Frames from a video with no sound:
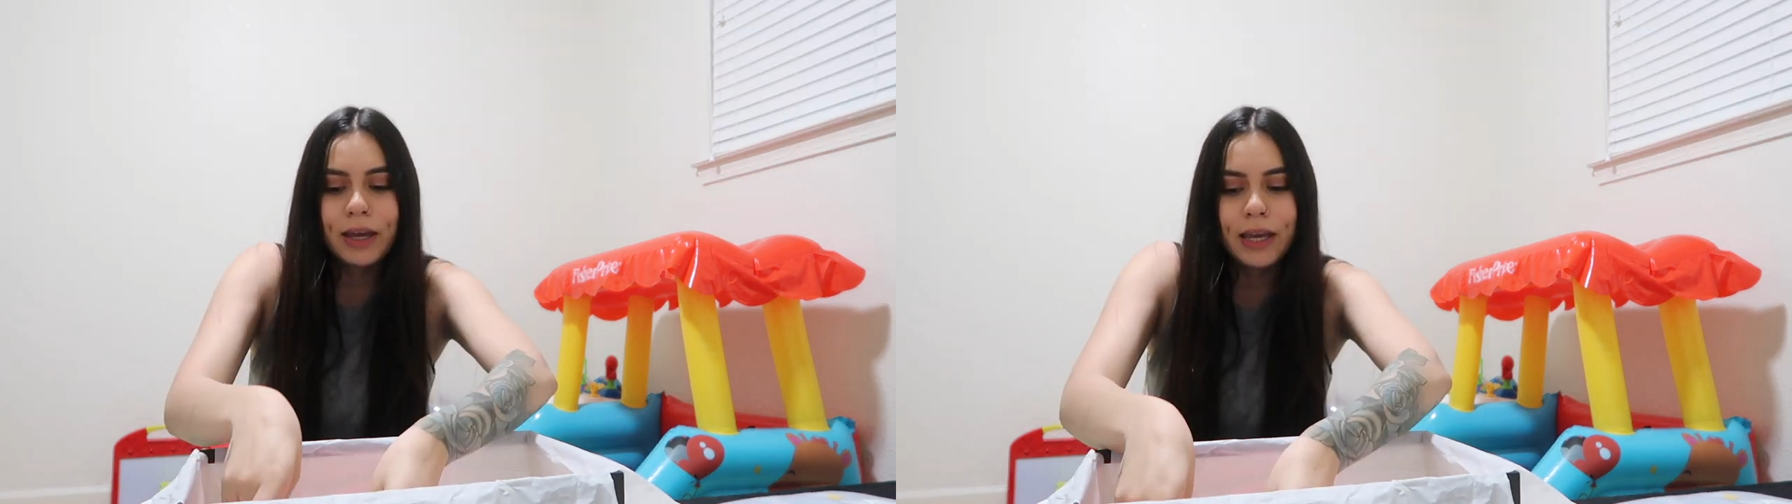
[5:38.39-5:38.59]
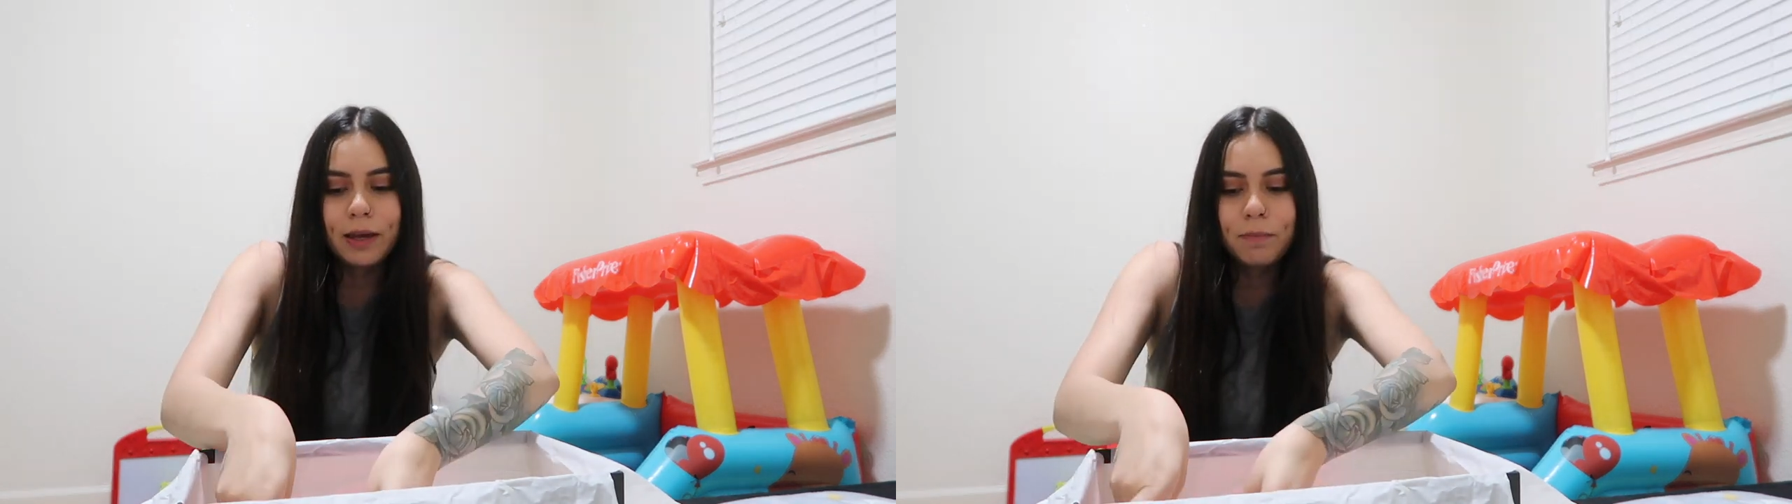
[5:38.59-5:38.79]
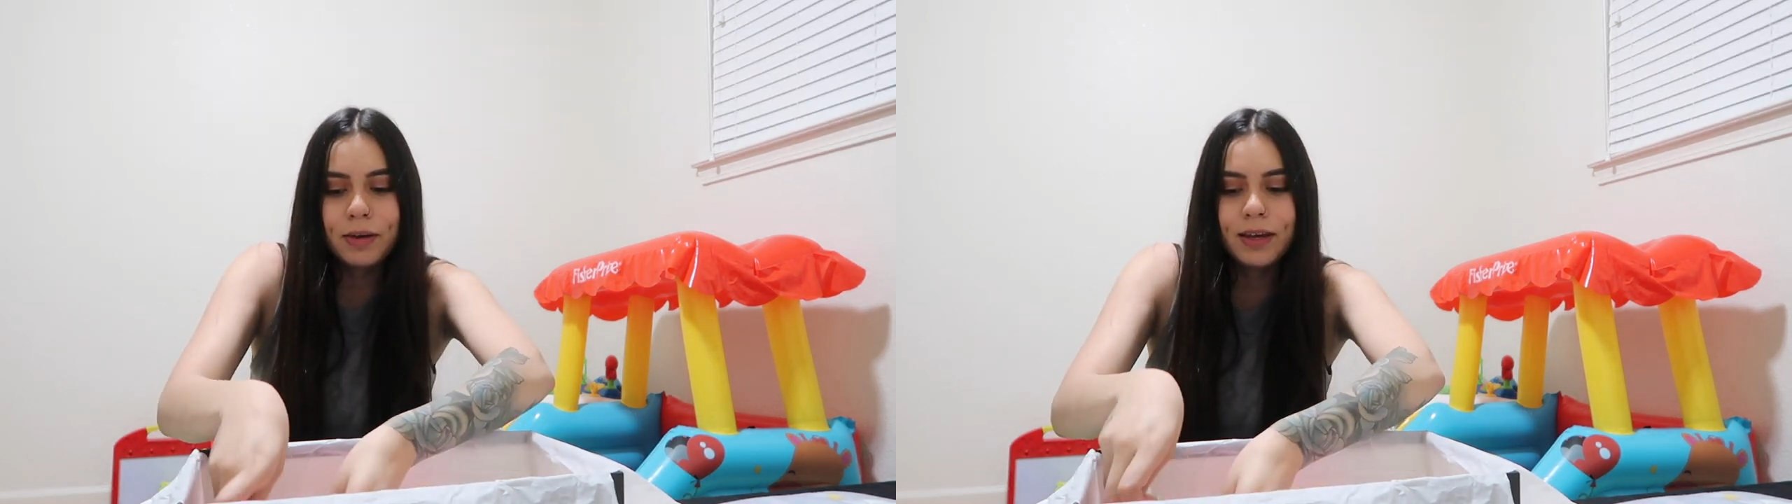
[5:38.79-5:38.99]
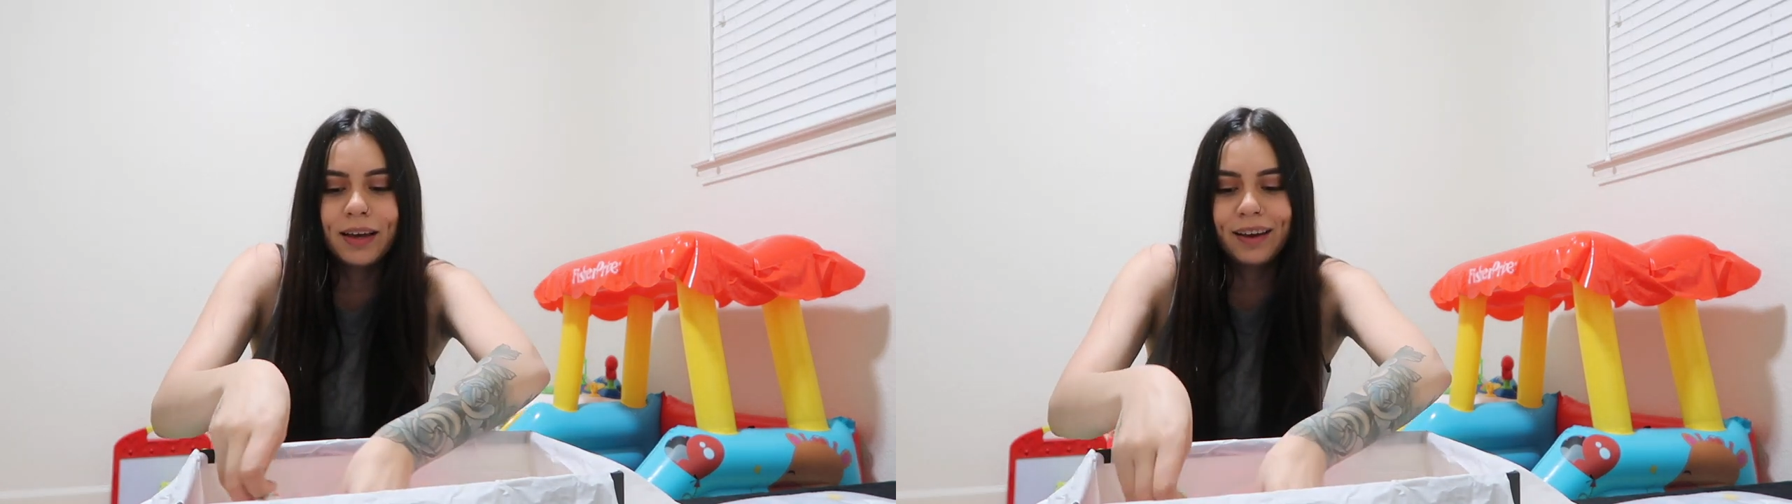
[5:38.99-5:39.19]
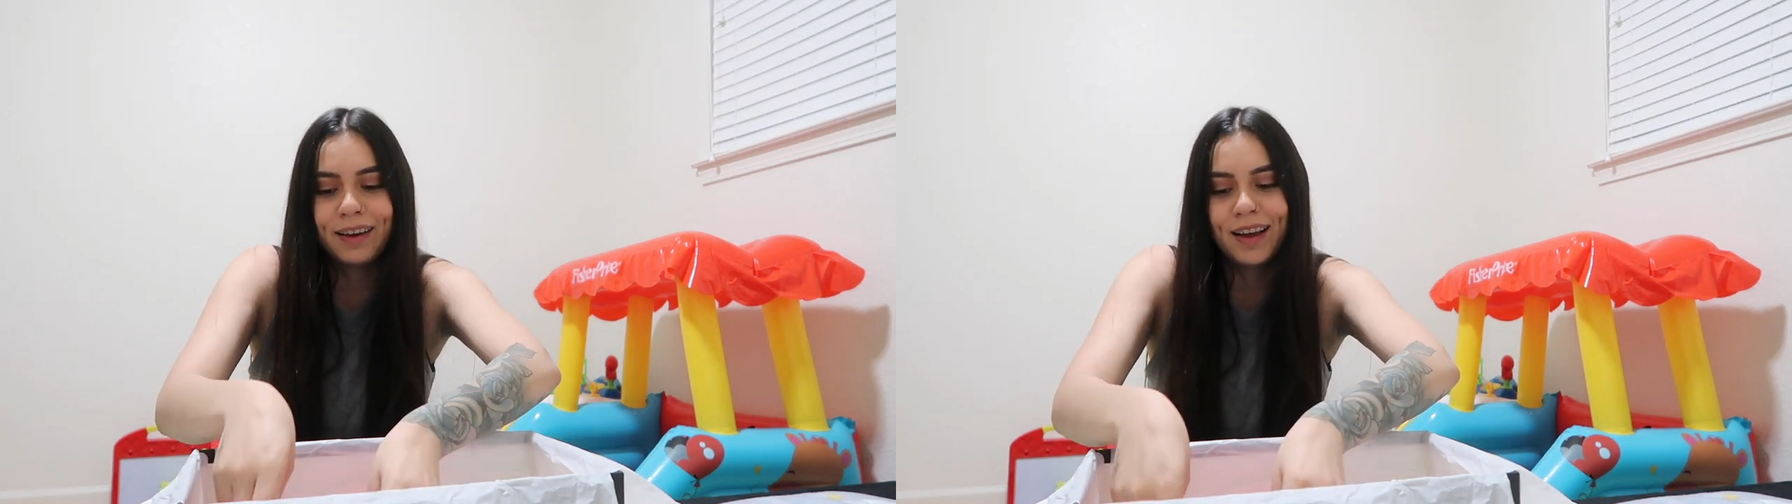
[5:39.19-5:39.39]

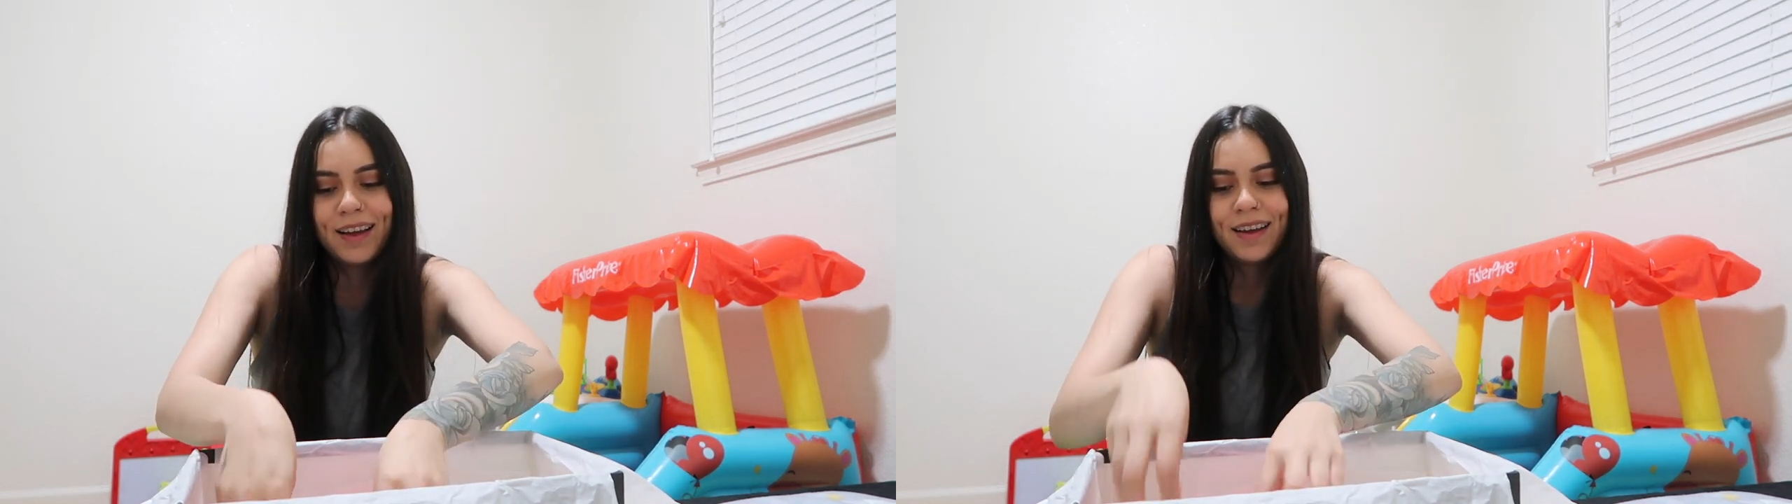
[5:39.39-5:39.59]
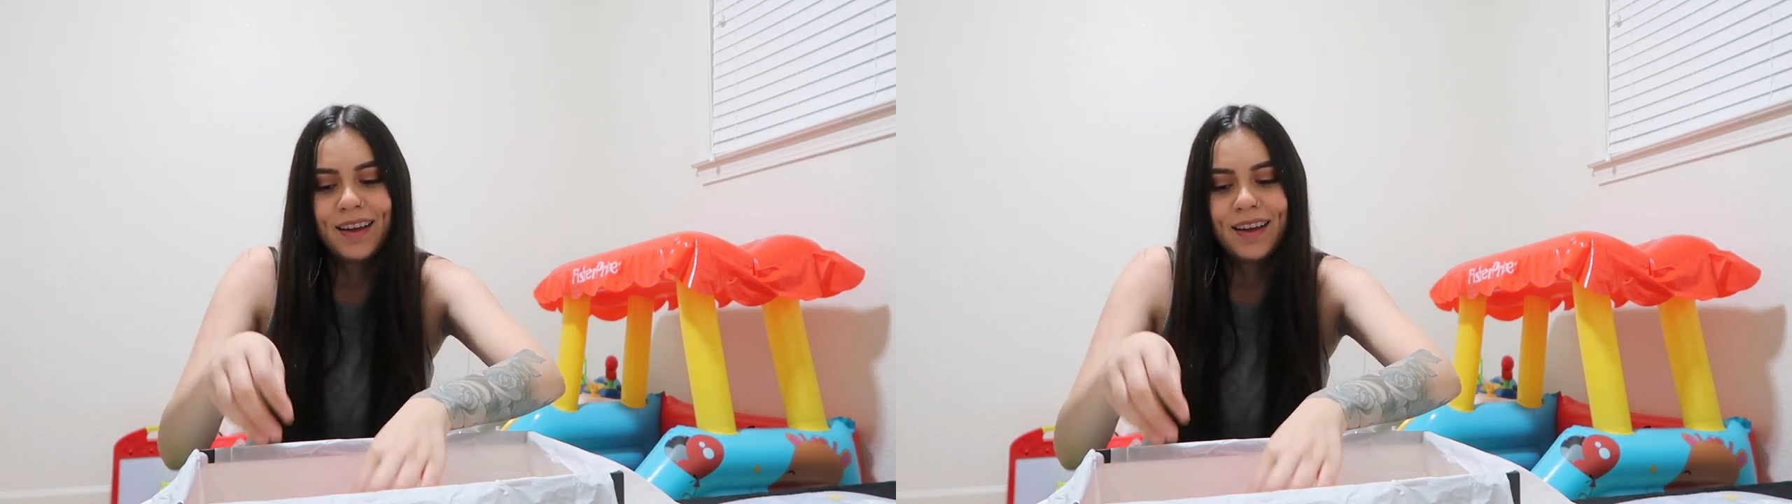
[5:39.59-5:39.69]
baby.